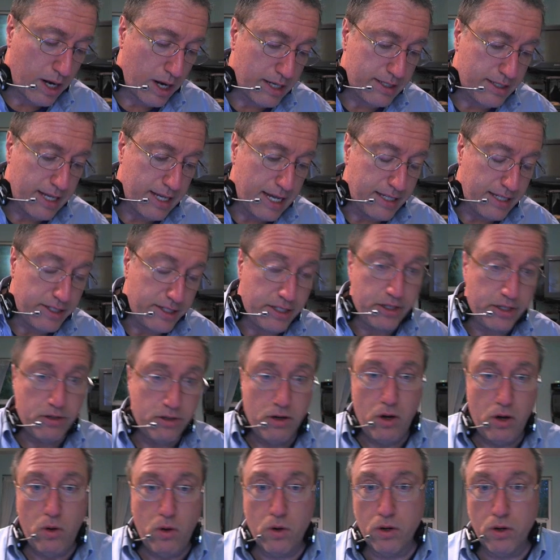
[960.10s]
to say
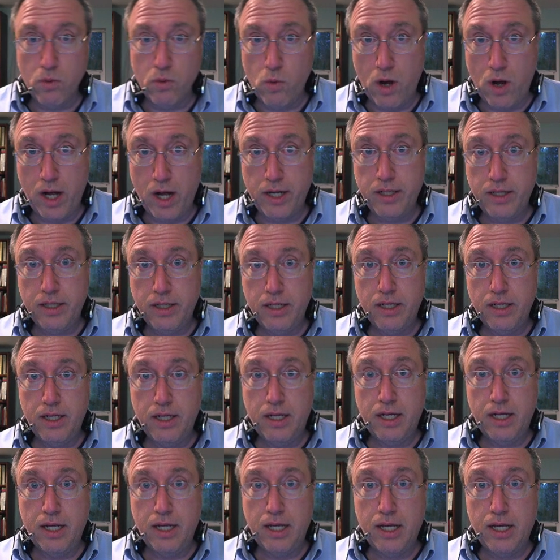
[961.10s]
0 or 1,
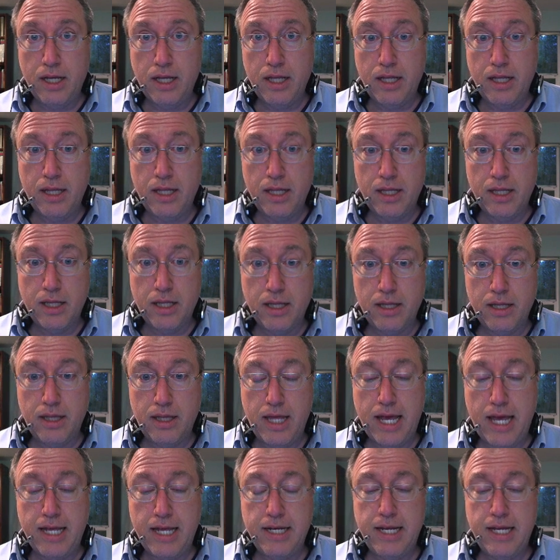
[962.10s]

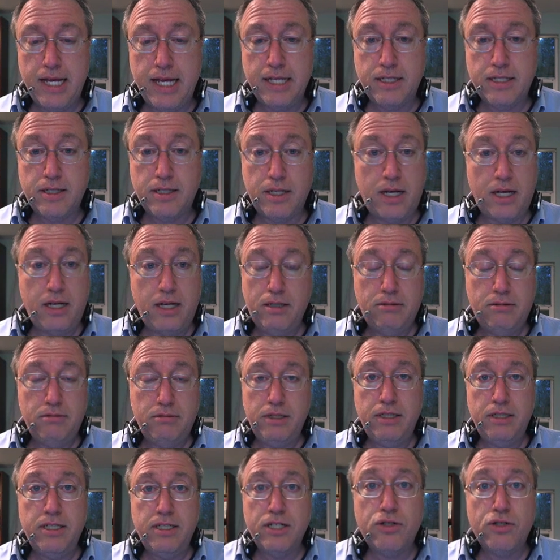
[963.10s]
then it's
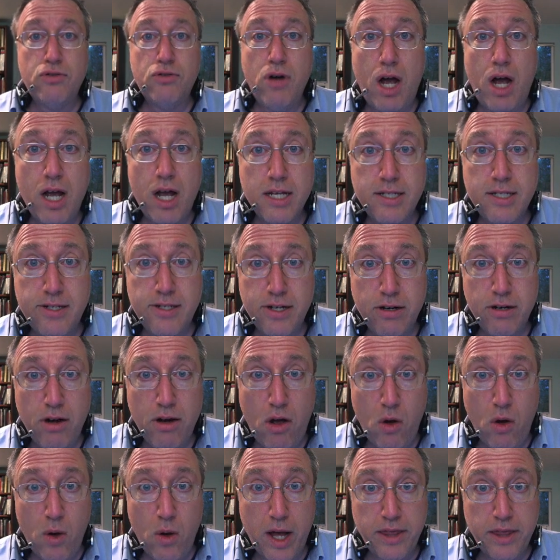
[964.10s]
you just draw a
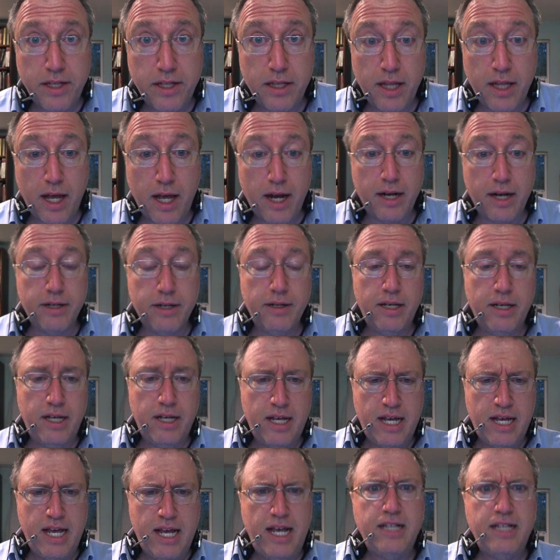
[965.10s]
0 on the line.
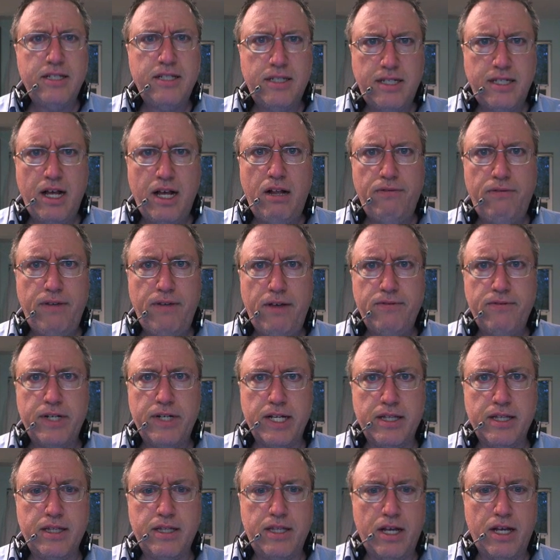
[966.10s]
It's
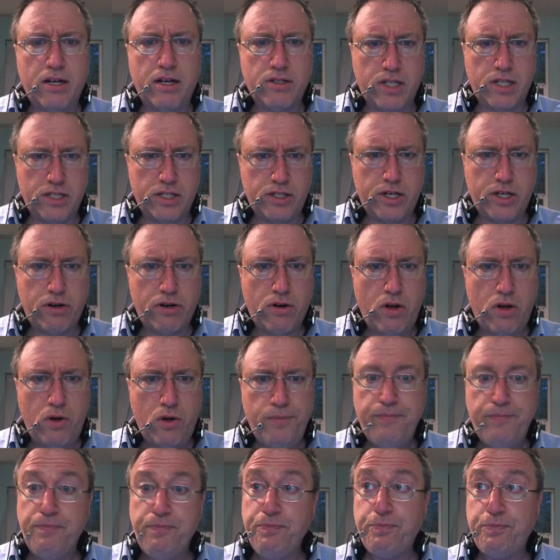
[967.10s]
self-evident. There's a 0
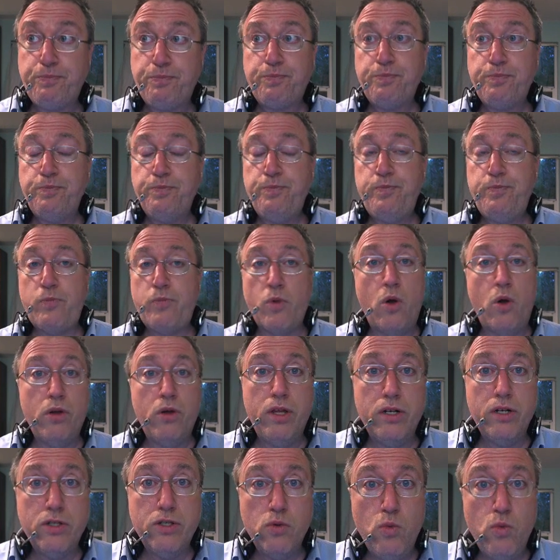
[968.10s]
or
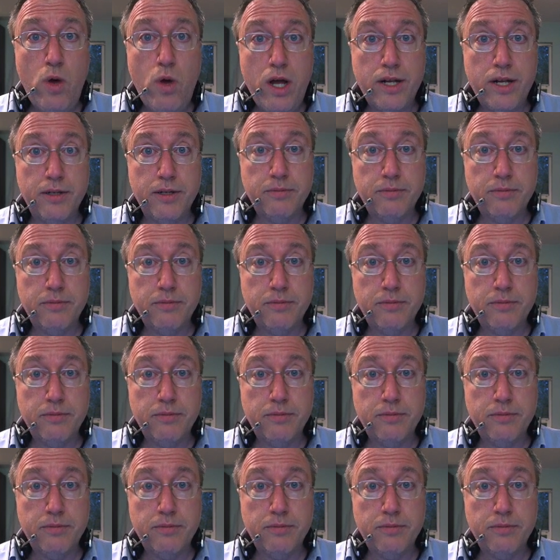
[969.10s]
there's a 1.